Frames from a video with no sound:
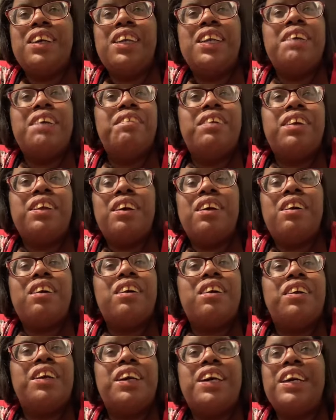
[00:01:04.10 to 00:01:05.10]
living
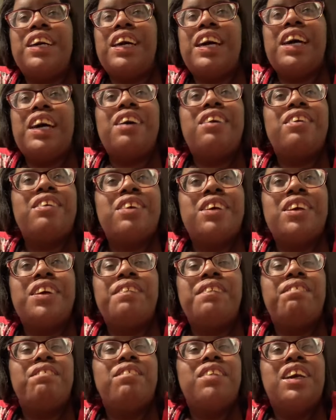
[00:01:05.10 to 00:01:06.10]
large, you got a house,
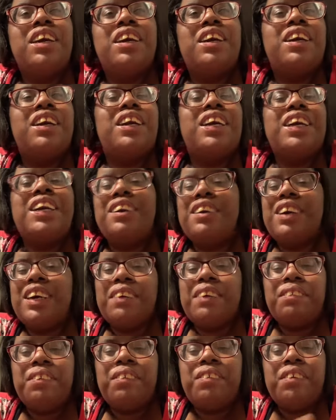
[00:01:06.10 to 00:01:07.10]
you got
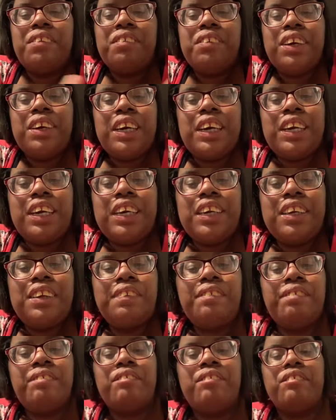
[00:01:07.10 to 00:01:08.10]
a roof over your head,
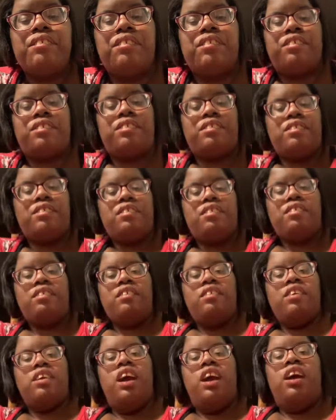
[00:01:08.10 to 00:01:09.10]

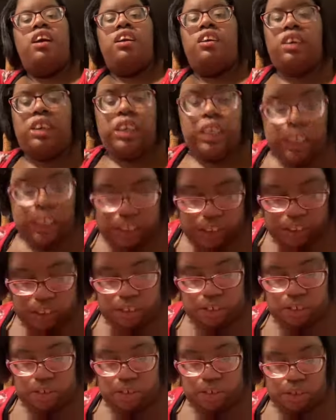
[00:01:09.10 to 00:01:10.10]
you got
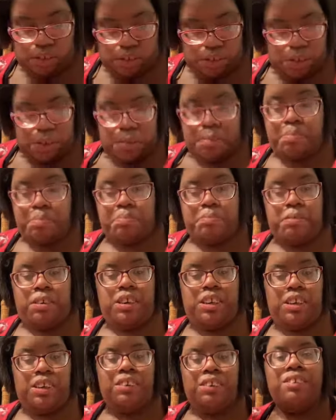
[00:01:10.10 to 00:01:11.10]
clothes
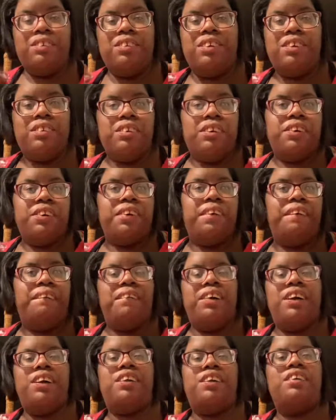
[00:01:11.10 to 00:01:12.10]
on
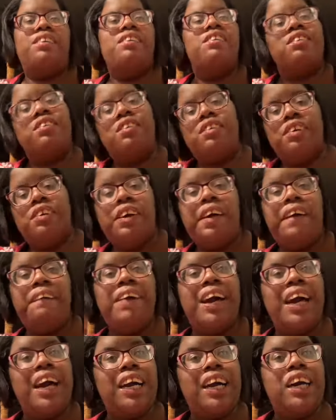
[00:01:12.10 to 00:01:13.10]
your
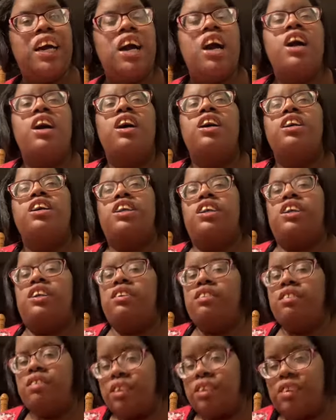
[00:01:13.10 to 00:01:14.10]
back,
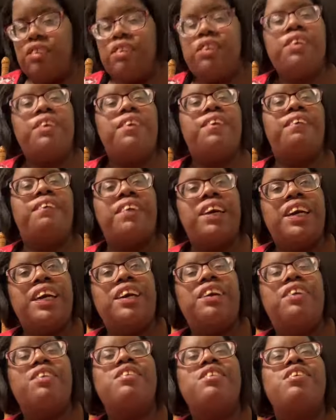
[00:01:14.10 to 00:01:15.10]
shoes on your feet,
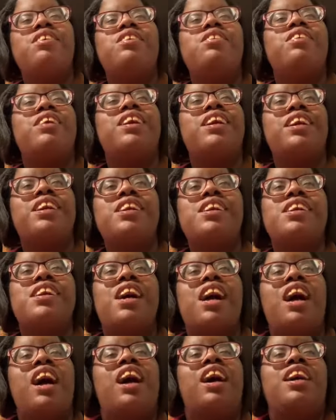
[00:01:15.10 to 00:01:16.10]
you doing good.
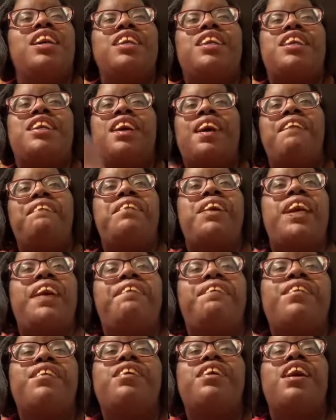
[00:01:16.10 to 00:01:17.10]
Some
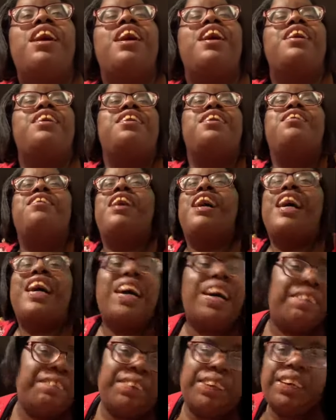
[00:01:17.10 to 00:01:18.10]
people don't
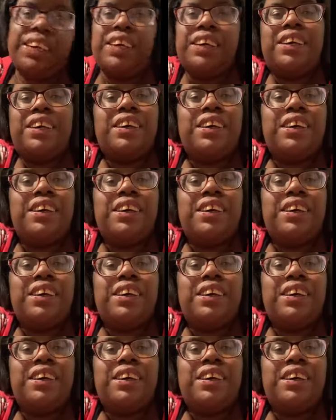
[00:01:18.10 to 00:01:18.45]
have that.